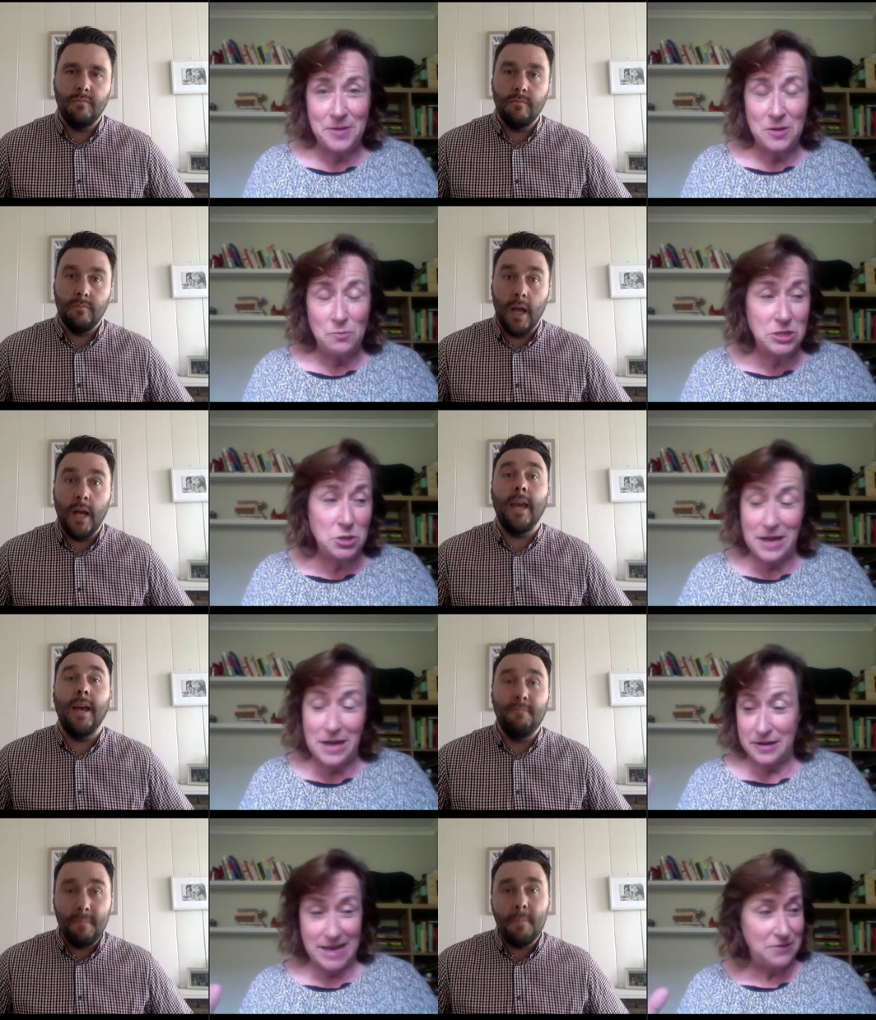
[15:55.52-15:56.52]
Speaker 1: which looking
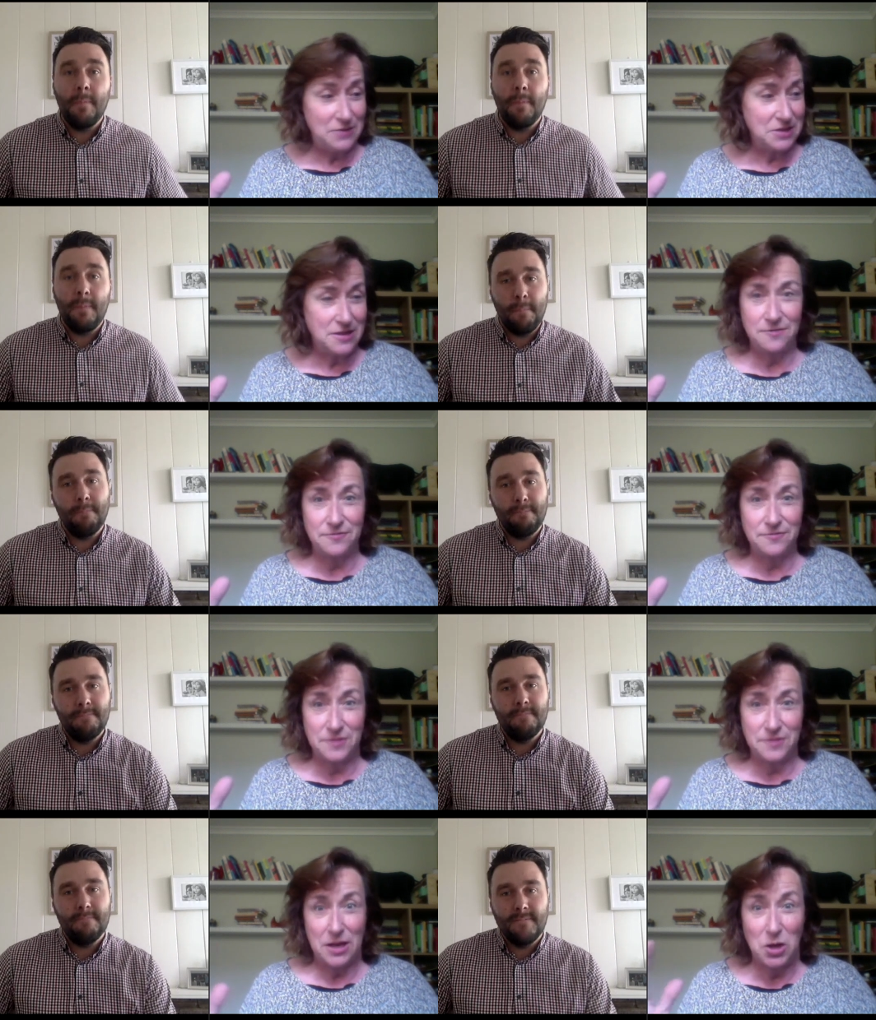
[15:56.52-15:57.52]
okay. at it now was kind of
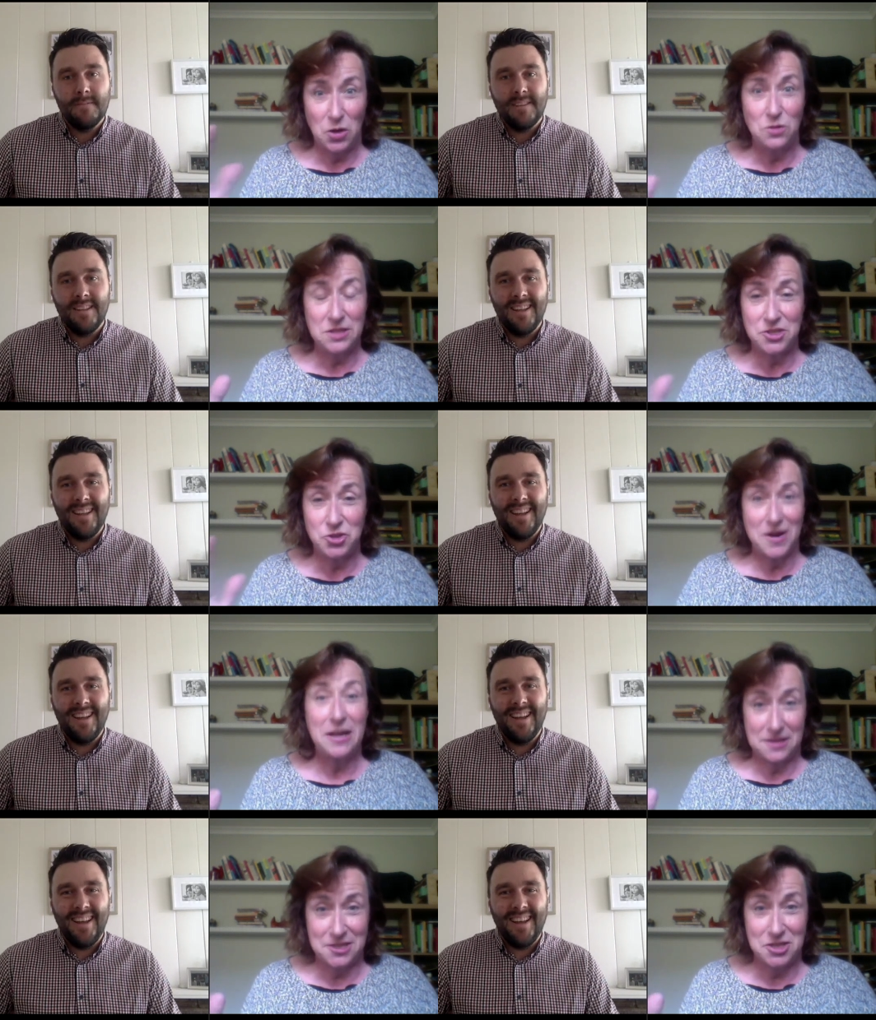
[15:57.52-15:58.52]
one of the longest
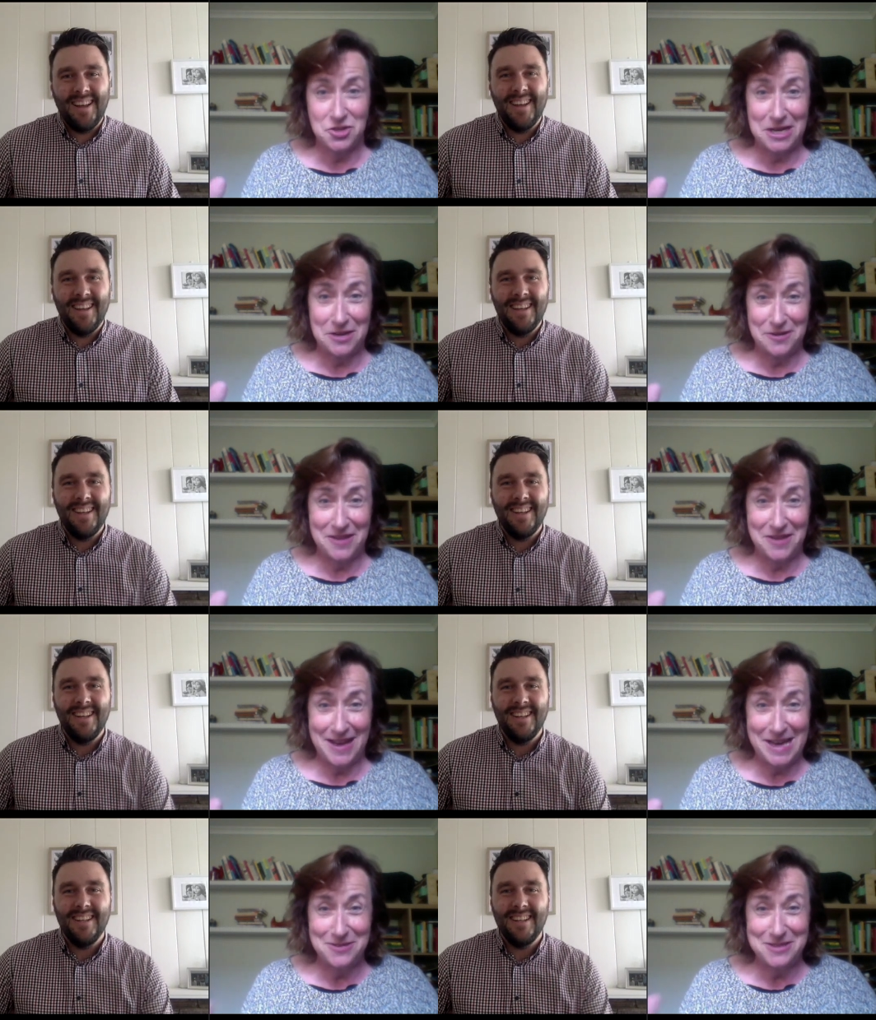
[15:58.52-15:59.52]
droughts Australia had ever
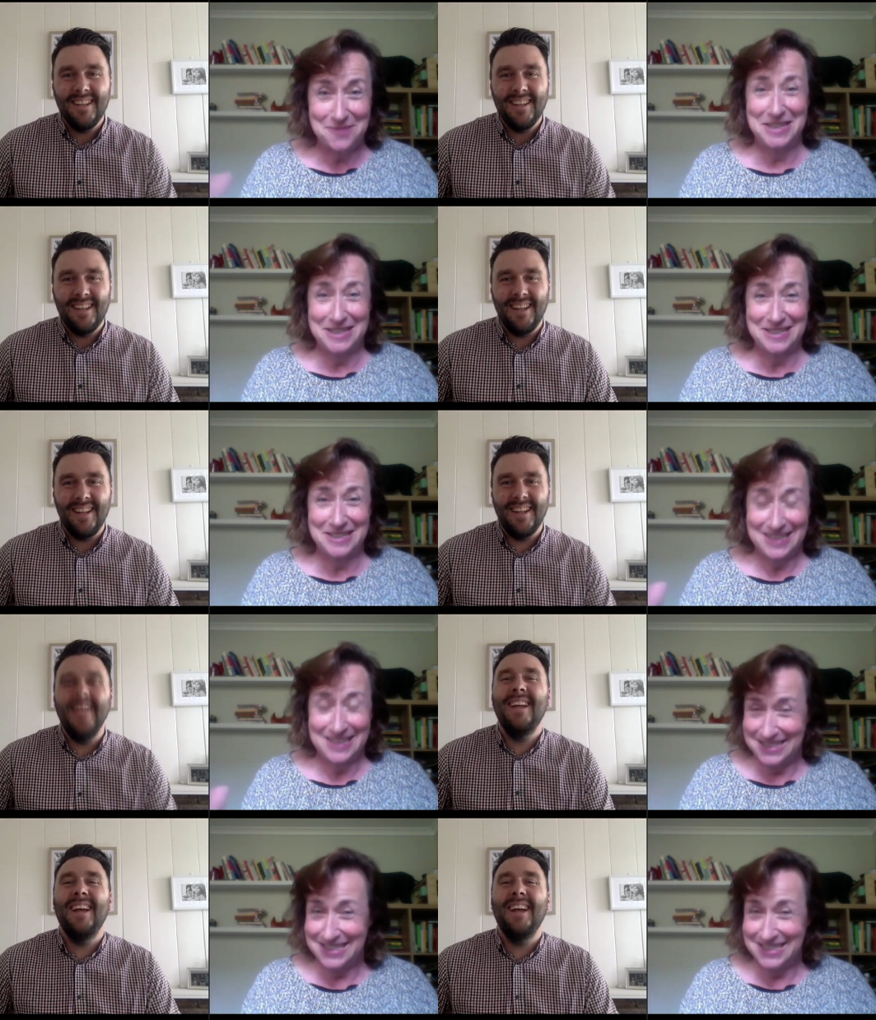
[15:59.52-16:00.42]
had. I was living in the, in the